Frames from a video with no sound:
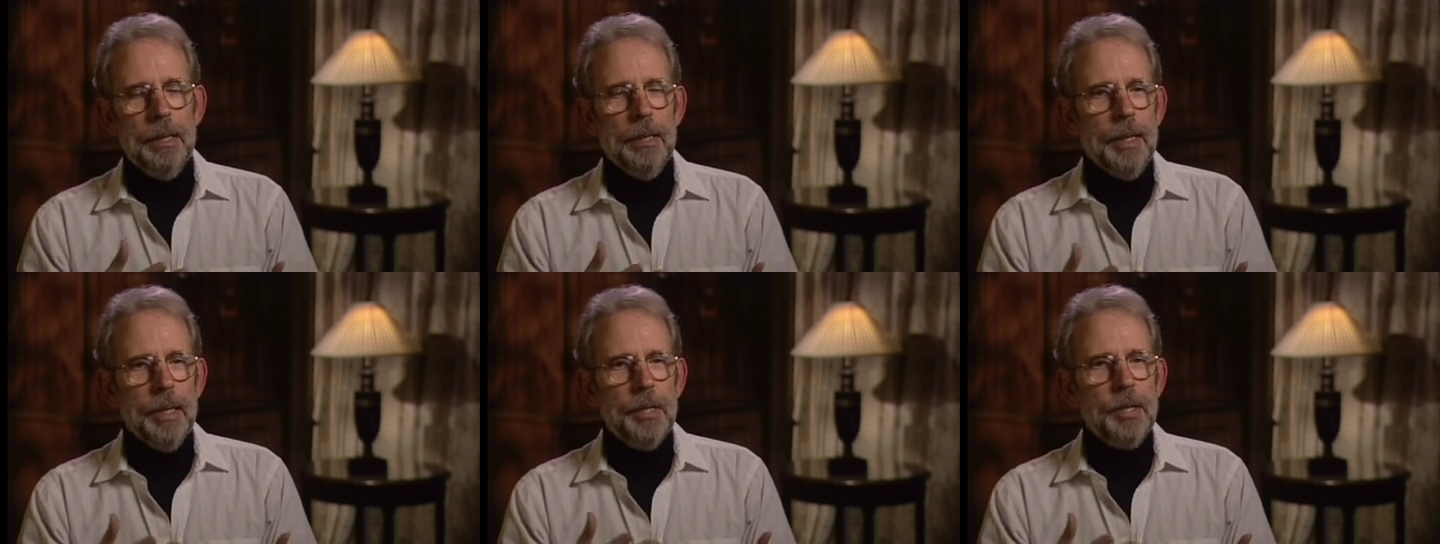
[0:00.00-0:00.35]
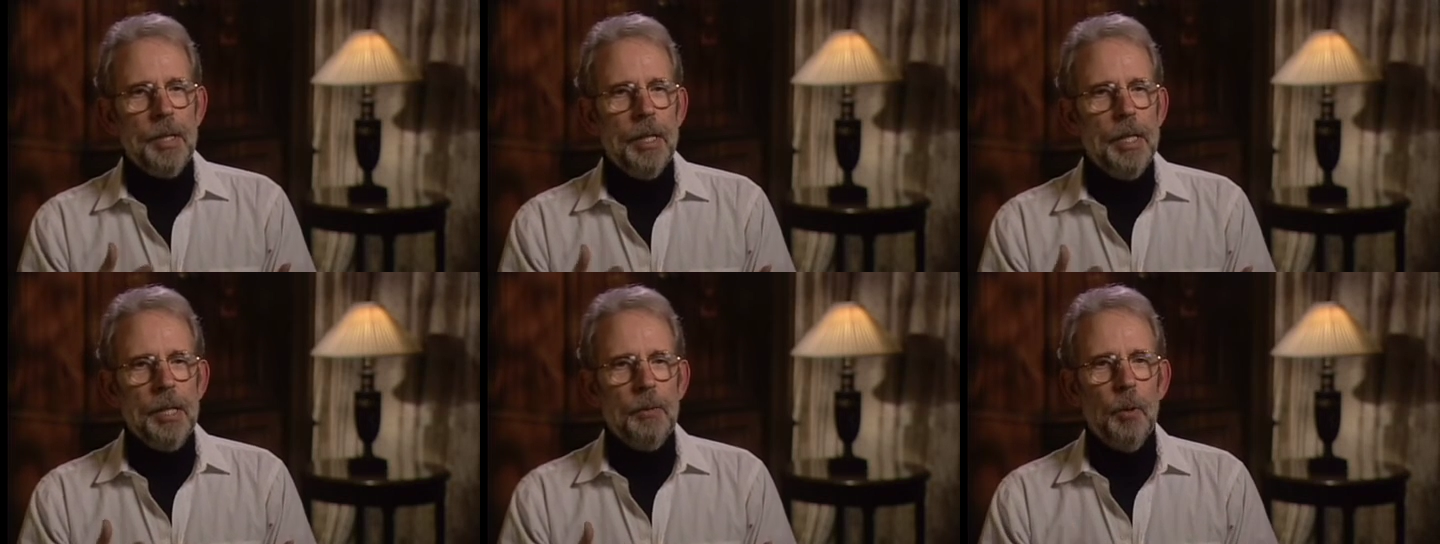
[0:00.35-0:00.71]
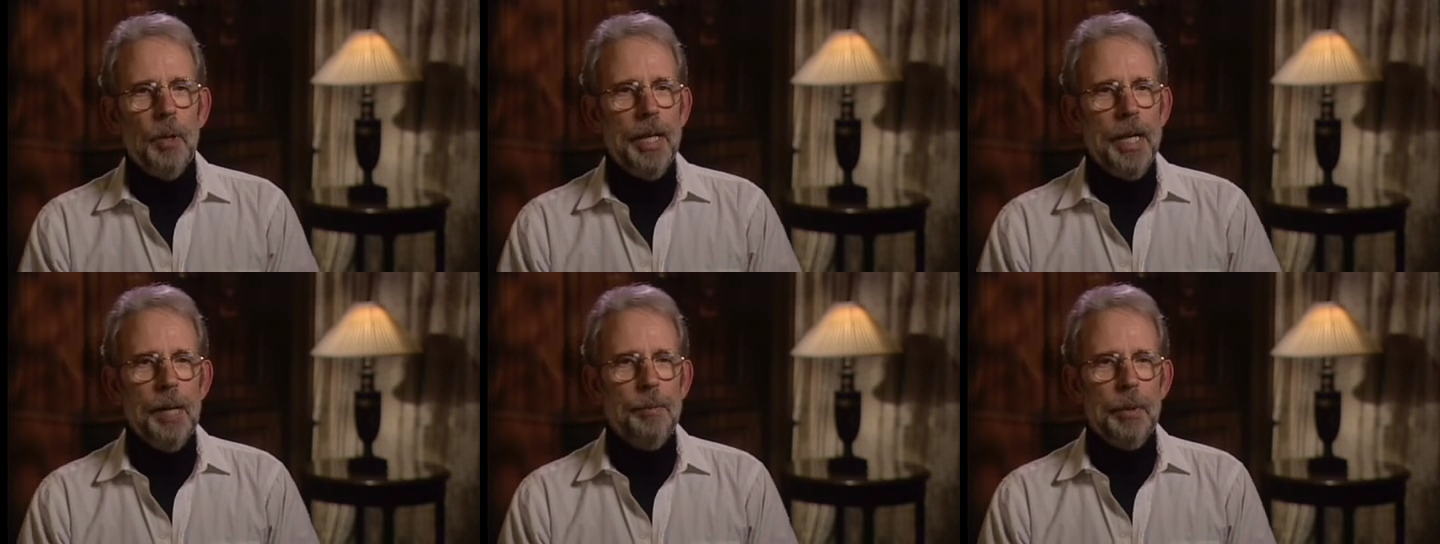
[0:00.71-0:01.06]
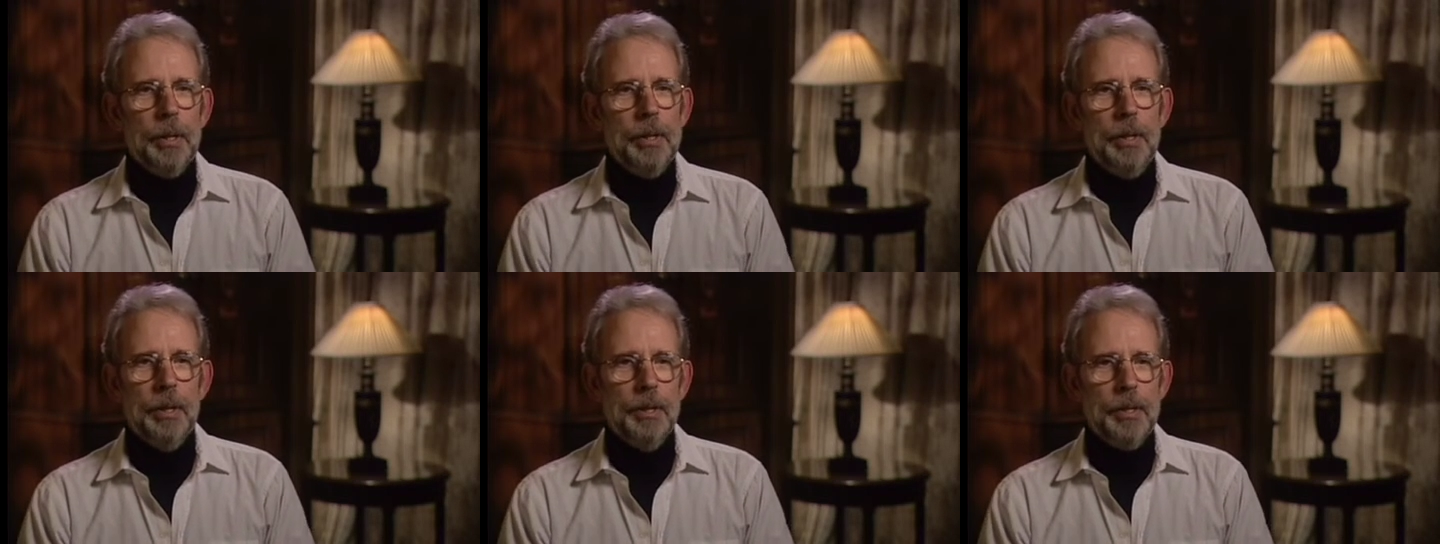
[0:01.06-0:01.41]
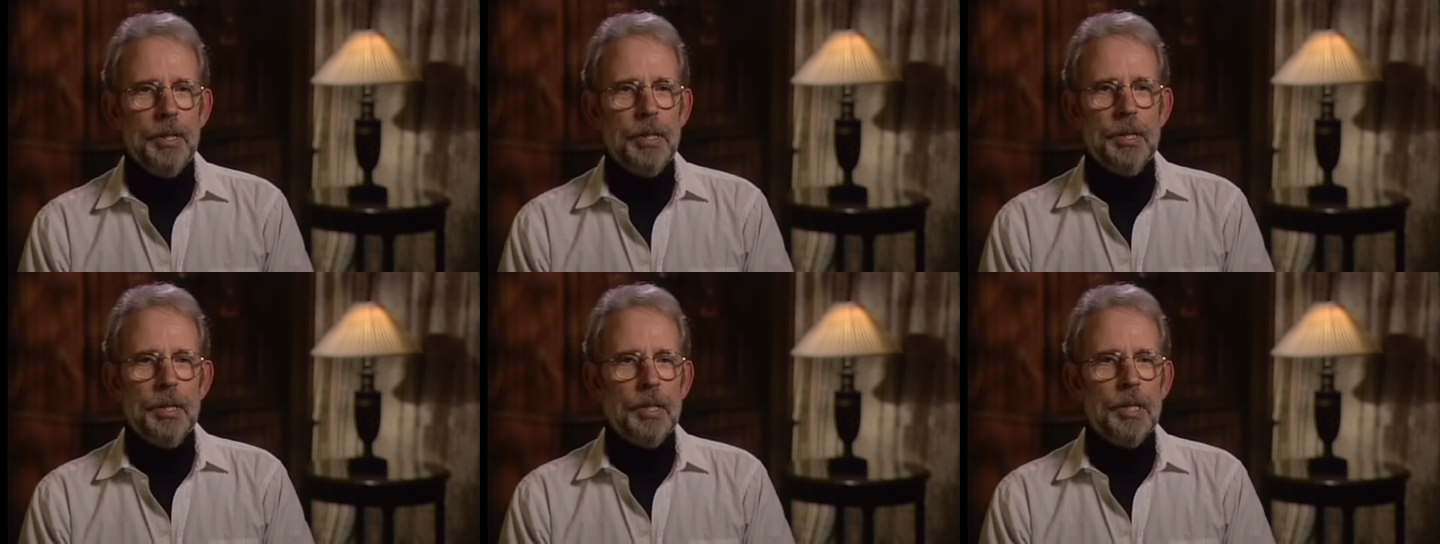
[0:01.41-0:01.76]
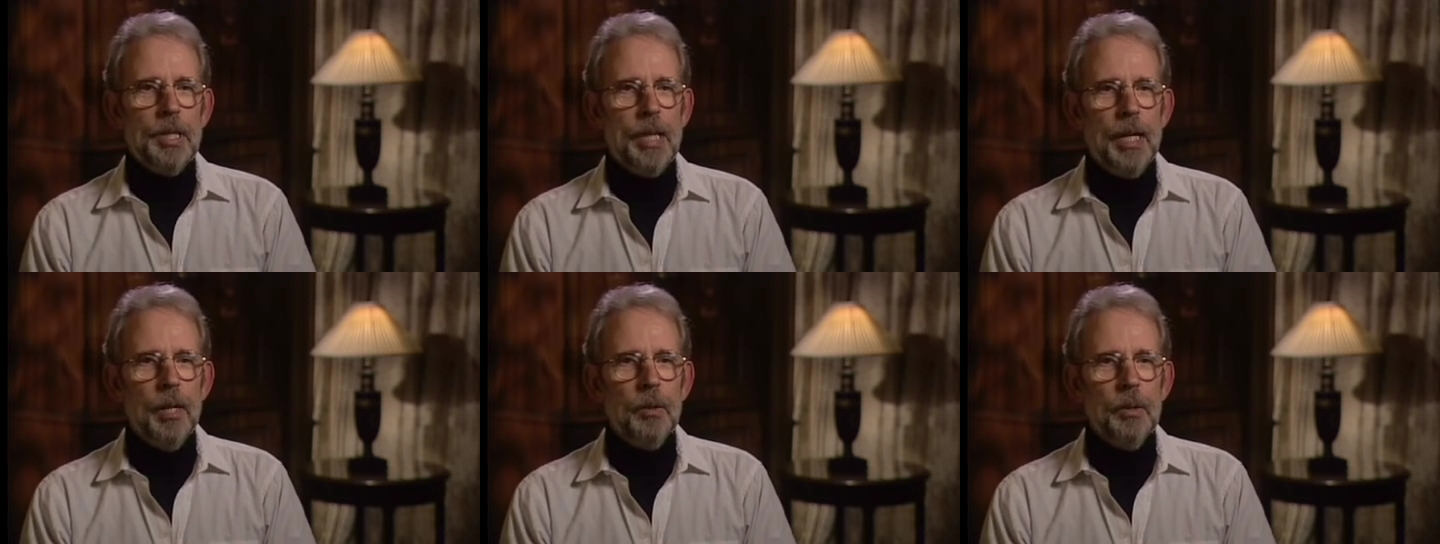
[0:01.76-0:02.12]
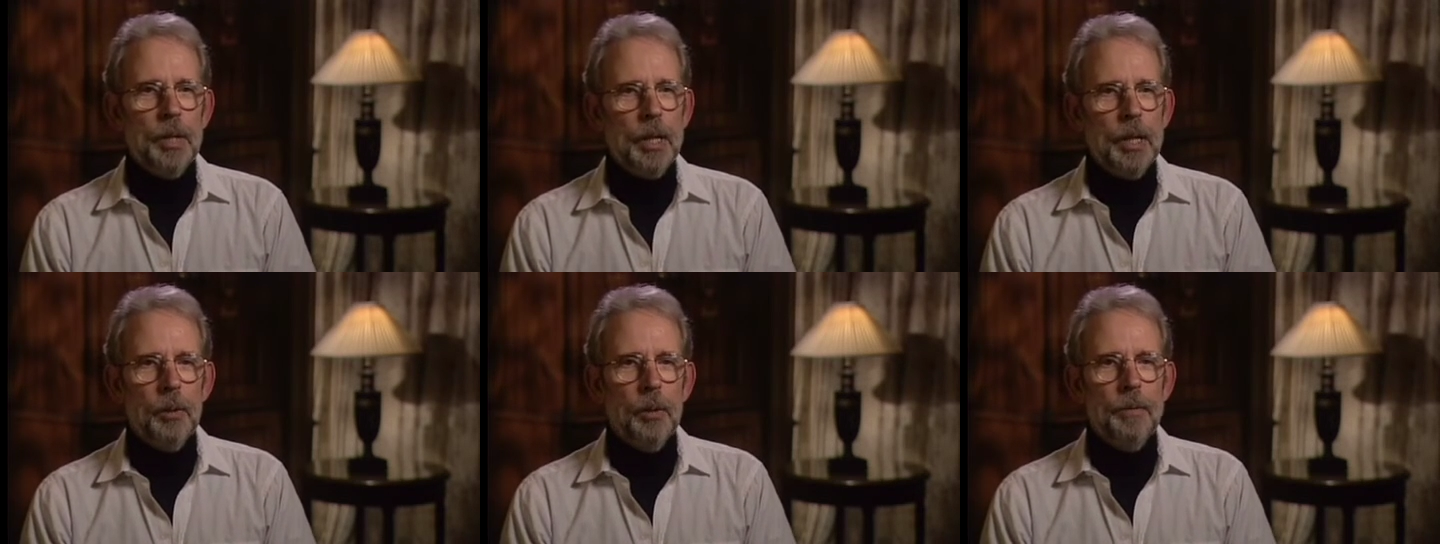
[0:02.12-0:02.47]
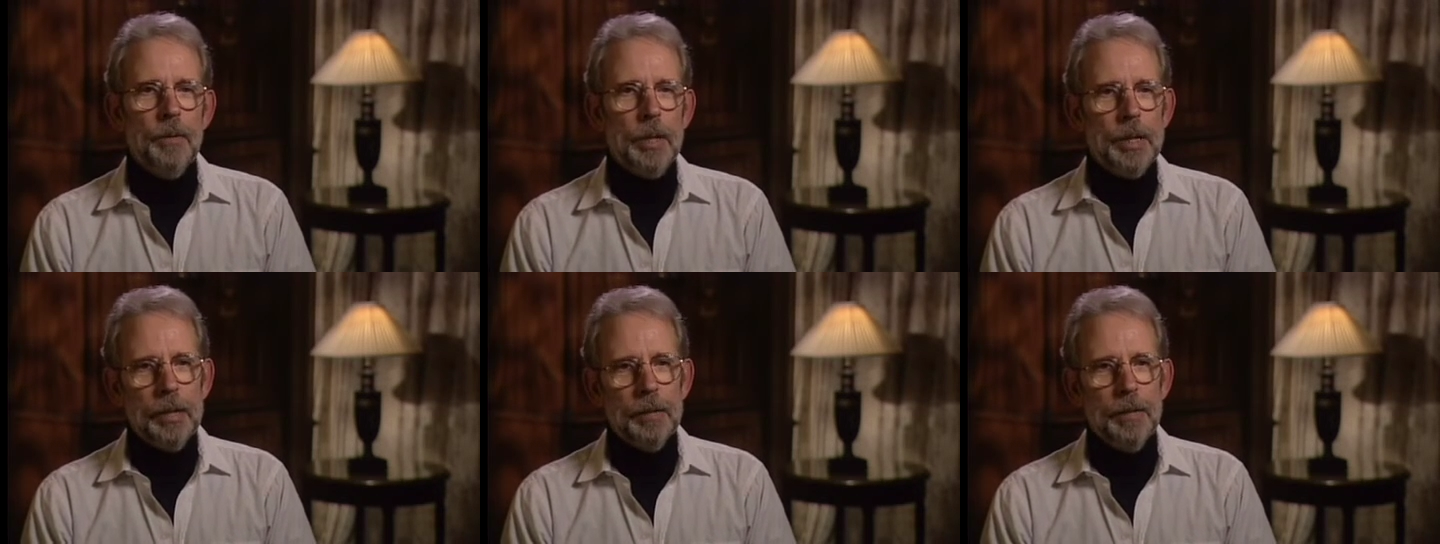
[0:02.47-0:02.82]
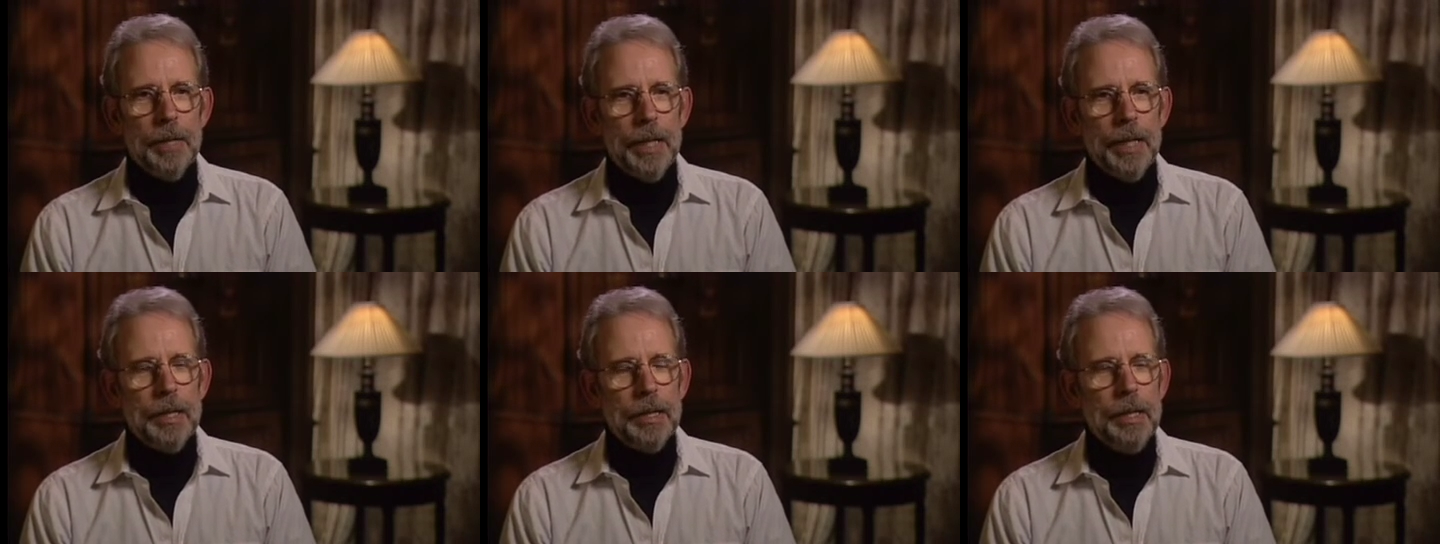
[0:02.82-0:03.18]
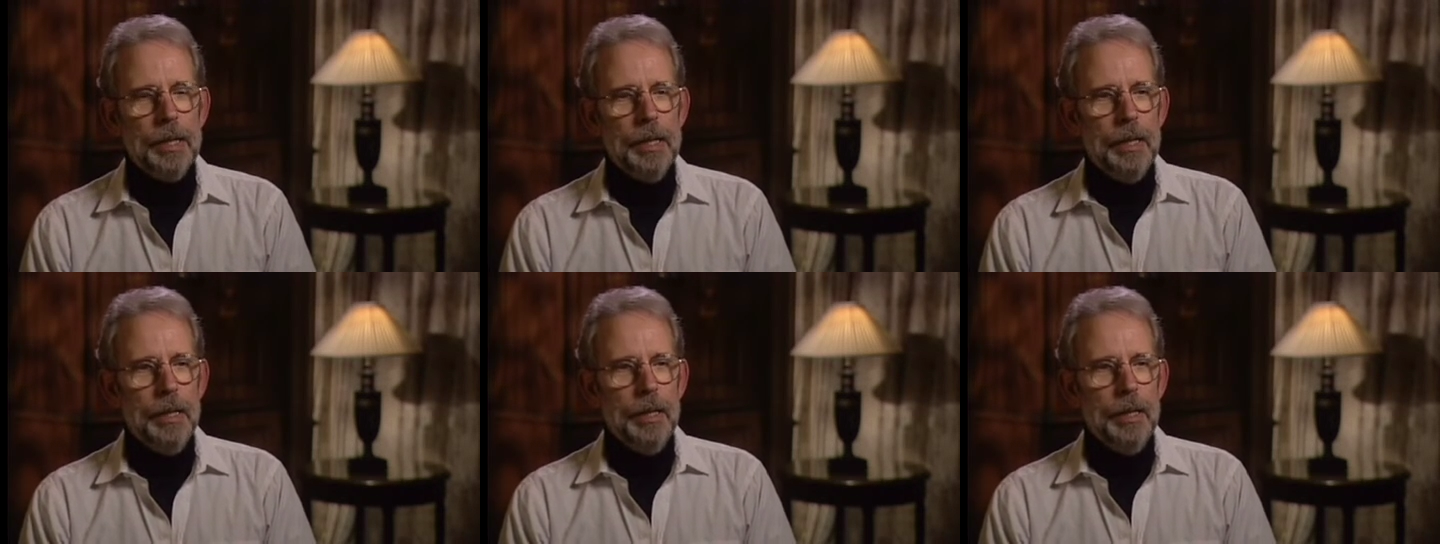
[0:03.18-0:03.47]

That's kind of what happened here. This is the sound equivalent of that.